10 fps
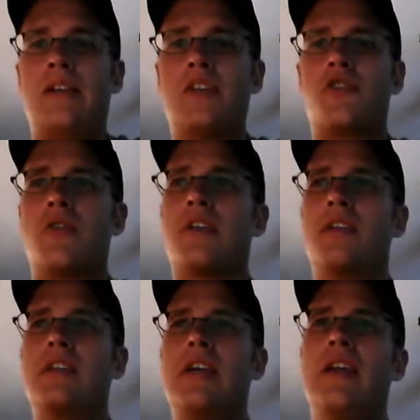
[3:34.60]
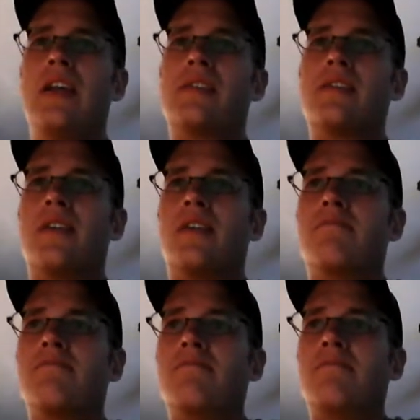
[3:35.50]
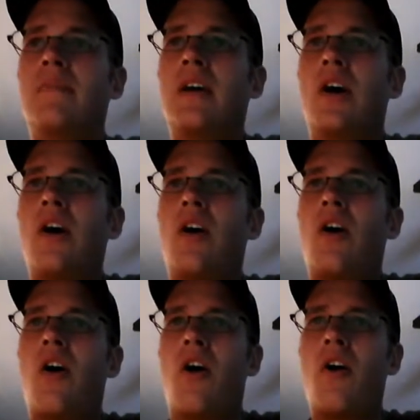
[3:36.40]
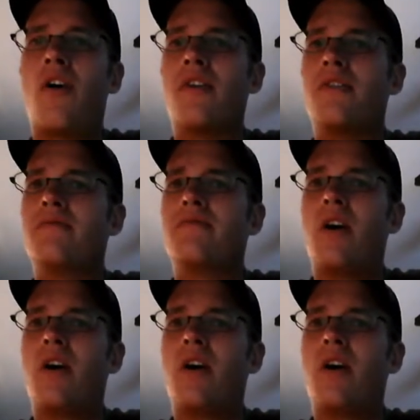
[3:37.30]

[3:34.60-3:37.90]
This struck the teen as a hard